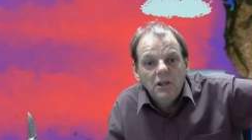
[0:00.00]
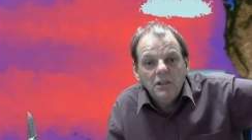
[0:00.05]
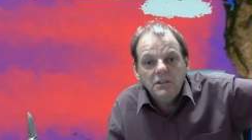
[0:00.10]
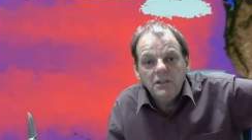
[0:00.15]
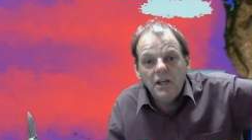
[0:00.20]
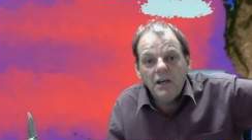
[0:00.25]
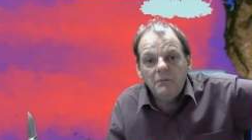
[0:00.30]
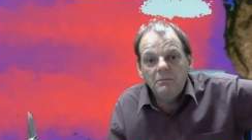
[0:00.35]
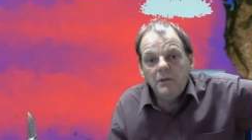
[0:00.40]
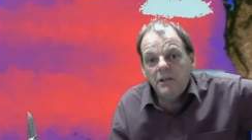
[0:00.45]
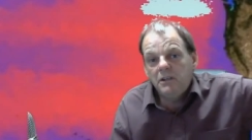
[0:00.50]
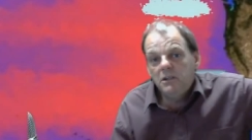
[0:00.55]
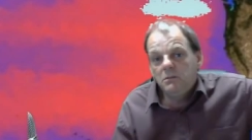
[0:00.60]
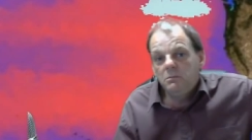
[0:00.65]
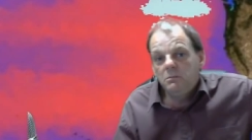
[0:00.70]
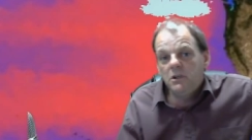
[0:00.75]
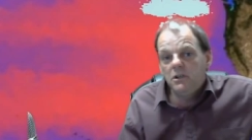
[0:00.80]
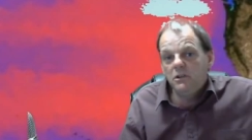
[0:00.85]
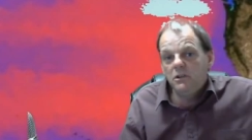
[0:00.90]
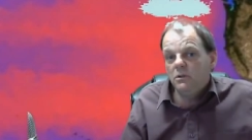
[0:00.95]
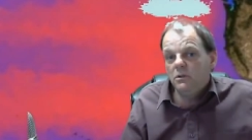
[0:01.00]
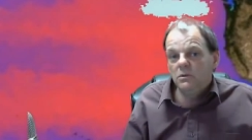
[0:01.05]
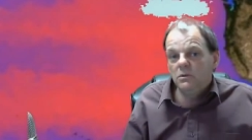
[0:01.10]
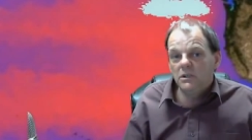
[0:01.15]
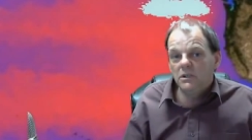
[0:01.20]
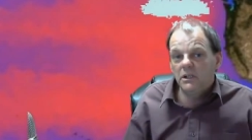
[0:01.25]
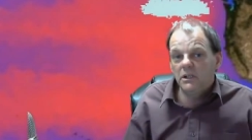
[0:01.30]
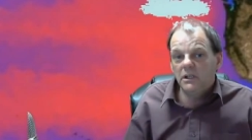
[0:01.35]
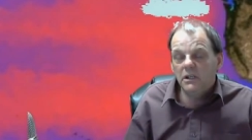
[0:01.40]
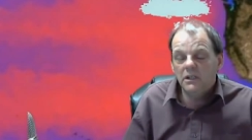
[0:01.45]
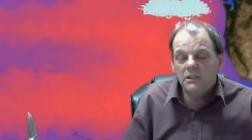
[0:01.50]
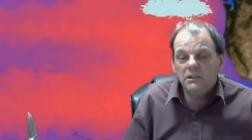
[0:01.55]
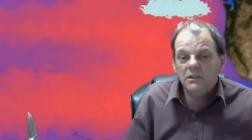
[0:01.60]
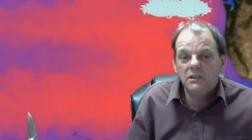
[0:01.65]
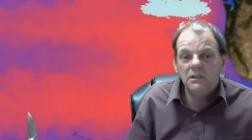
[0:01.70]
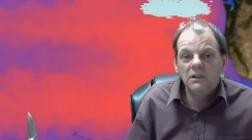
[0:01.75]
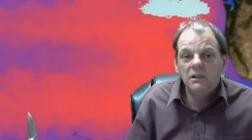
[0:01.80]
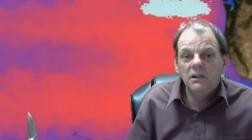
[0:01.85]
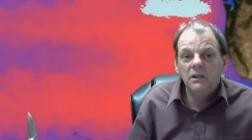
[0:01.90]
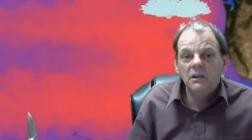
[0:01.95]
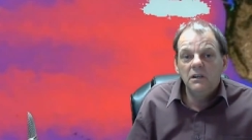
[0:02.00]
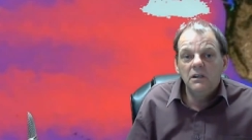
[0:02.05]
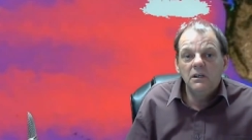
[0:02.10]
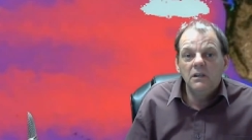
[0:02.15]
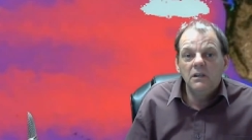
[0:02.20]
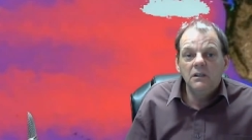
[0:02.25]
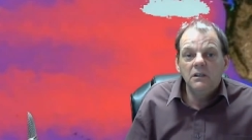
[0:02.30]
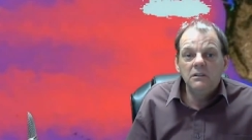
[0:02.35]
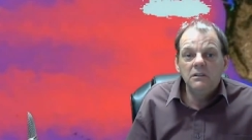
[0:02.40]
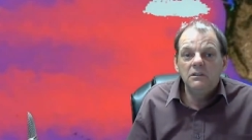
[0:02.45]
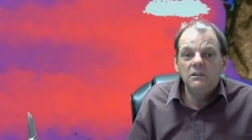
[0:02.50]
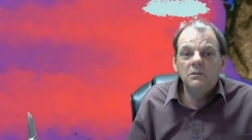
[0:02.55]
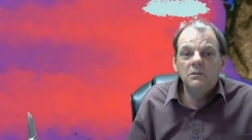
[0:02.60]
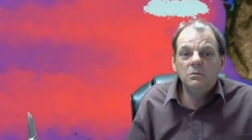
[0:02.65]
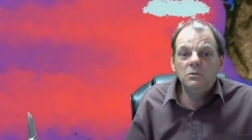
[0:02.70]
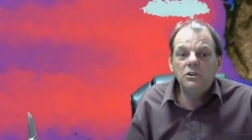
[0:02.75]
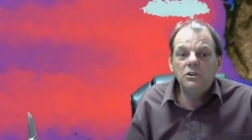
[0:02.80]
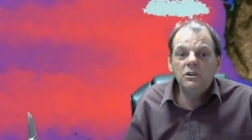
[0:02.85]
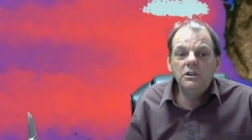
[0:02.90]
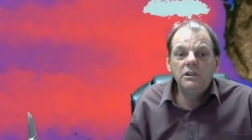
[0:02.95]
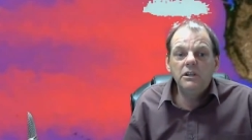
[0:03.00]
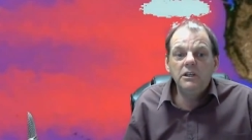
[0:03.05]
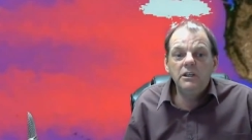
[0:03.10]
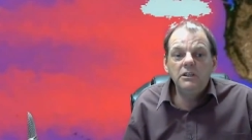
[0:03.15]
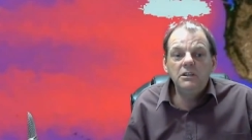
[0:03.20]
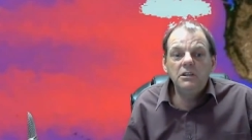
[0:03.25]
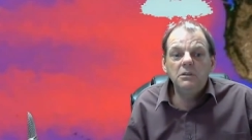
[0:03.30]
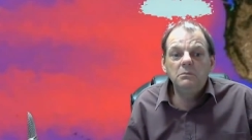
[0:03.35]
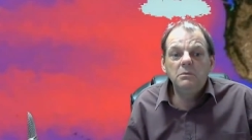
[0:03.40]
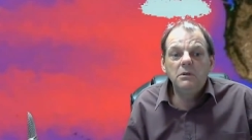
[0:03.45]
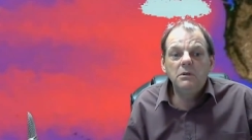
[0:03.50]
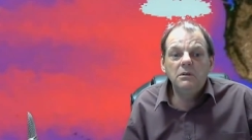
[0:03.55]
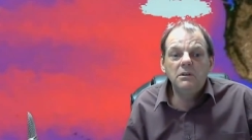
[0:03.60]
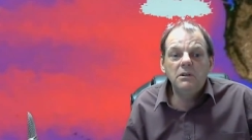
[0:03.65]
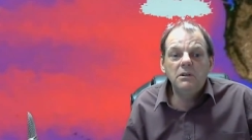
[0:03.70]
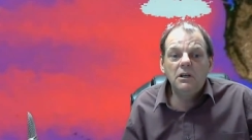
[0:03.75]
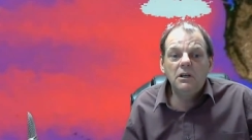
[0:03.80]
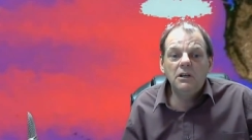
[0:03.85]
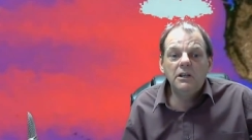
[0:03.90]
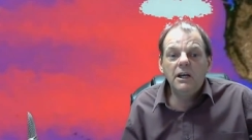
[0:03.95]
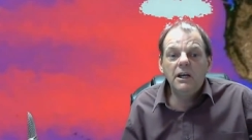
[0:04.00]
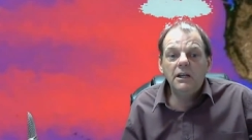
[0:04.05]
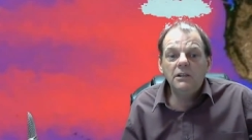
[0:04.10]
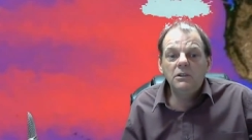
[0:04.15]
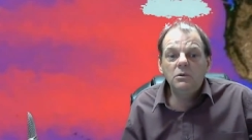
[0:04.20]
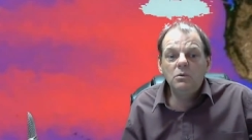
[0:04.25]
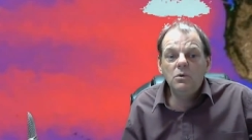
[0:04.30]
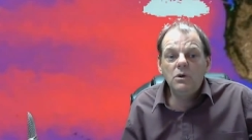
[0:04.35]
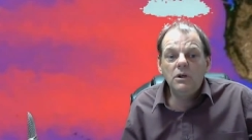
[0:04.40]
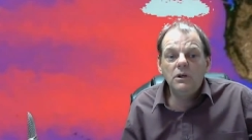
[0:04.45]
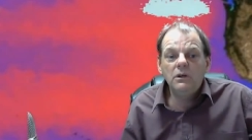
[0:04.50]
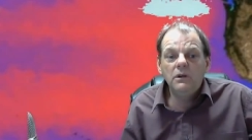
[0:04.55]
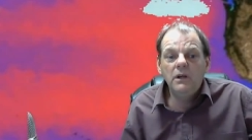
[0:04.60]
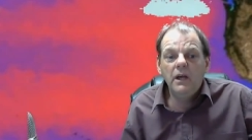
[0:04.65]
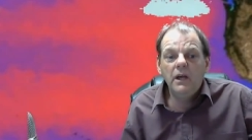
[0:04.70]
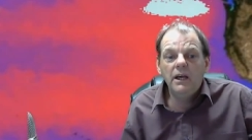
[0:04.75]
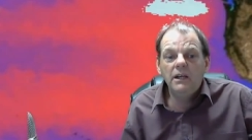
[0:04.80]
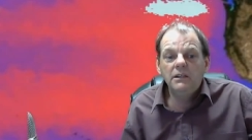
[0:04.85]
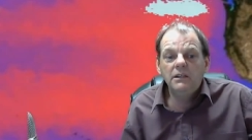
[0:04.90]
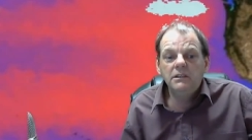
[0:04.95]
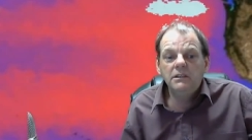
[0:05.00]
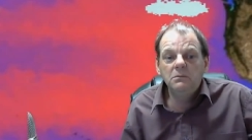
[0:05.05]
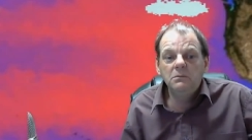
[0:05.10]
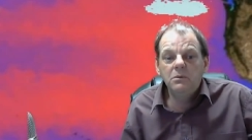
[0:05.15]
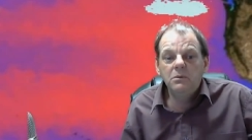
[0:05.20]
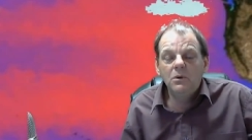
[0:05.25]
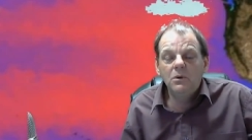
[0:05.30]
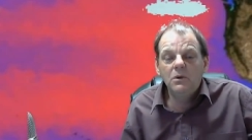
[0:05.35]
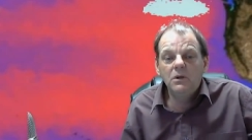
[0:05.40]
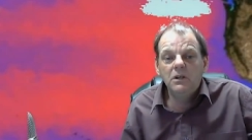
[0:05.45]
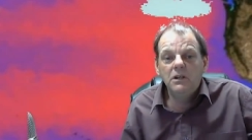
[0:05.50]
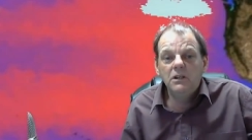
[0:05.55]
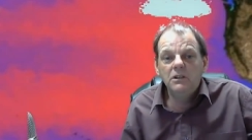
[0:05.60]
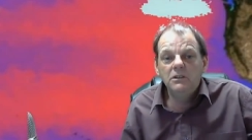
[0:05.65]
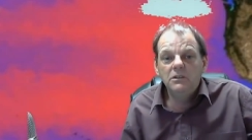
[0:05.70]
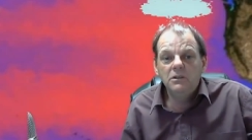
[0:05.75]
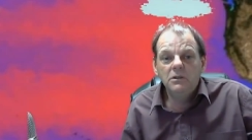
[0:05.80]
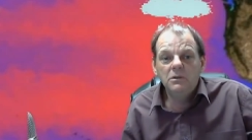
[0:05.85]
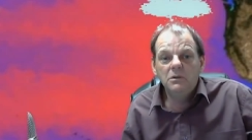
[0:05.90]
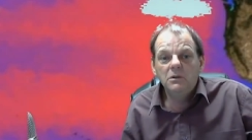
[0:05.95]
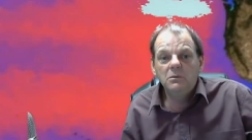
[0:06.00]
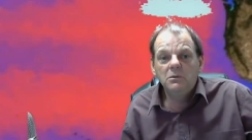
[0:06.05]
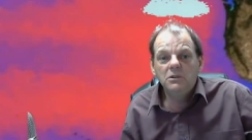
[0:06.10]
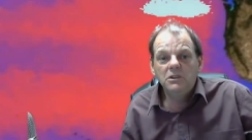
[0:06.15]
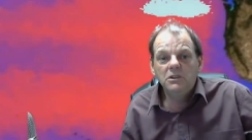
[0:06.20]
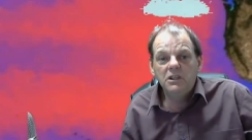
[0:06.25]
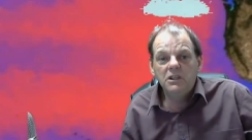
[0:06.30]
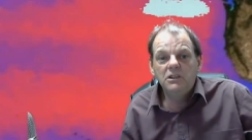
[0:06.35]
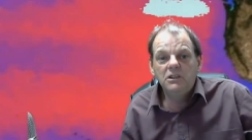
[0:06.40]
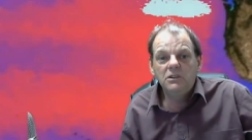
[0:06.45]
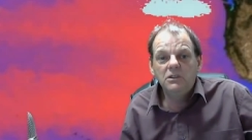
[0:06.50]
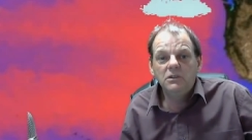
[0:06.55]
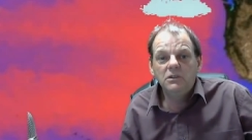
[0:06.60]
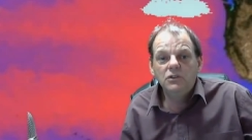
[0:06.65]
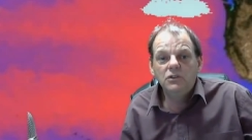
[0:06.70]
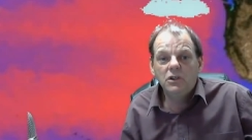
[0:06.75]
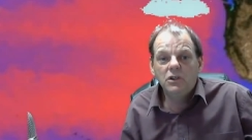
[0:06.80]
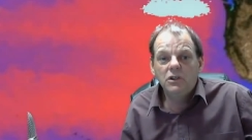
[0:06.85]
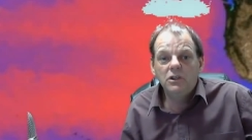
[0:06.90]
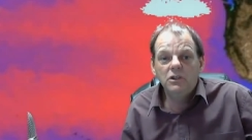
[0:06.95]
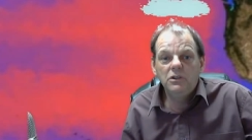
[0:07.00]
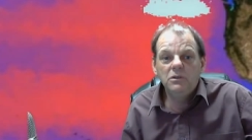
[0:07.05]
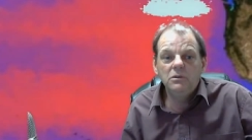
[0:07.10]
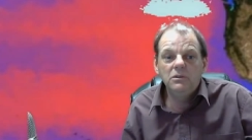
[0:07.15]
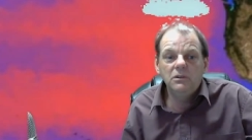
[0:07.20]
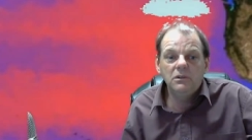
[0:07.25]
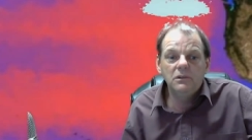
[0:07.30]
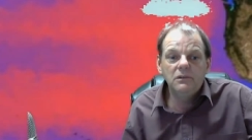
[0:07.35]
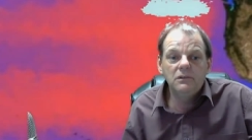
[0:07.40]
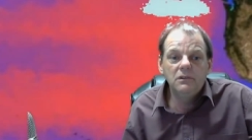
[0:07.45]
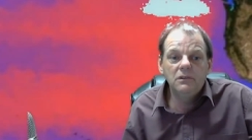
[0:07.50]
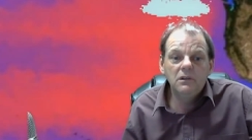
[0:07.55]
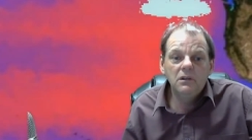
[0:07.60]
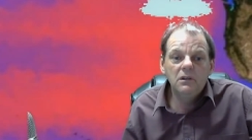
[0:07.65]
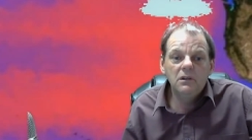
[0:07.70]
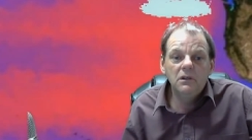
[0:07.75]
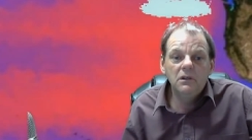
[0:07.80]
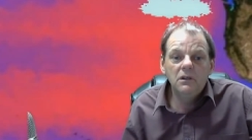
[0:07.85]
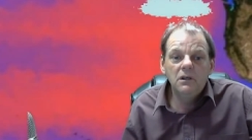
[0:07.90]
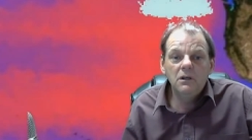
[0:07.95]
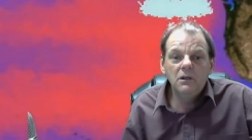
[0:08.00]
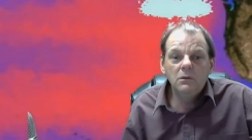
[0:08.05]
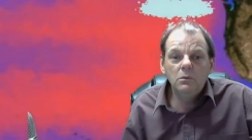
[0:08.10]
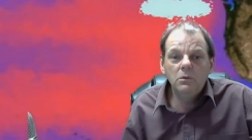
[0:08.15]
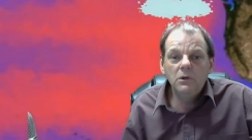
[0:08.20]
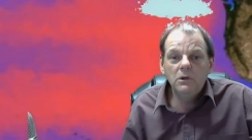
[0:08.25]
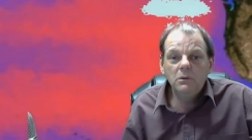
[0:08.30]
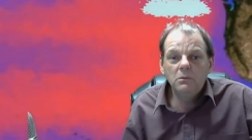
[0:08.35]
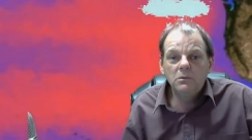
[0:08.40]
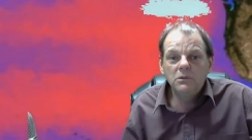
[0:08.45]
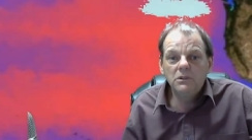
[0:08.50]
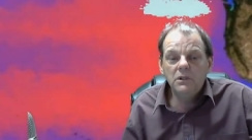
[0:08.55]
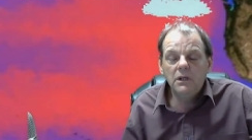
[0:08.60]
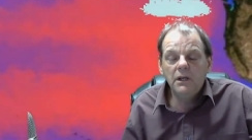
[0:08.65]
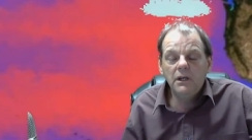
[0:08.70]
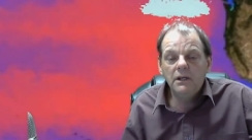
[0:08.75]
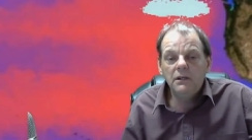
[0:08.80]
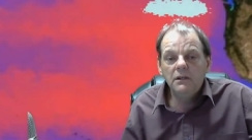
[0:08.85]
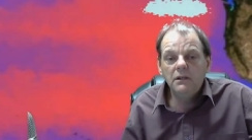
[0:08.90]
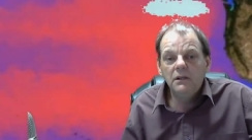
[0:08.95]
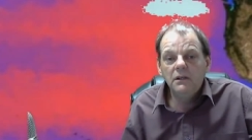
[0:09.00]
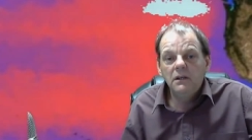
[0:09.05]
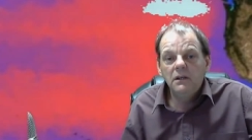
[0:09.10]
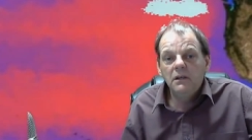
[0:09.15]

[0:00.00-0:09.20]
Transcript: It's not meant to be used, I guess. There was nothing easy about it. I got the Wirecast and poured it into it. It was easier than trying to use it. How weird was that?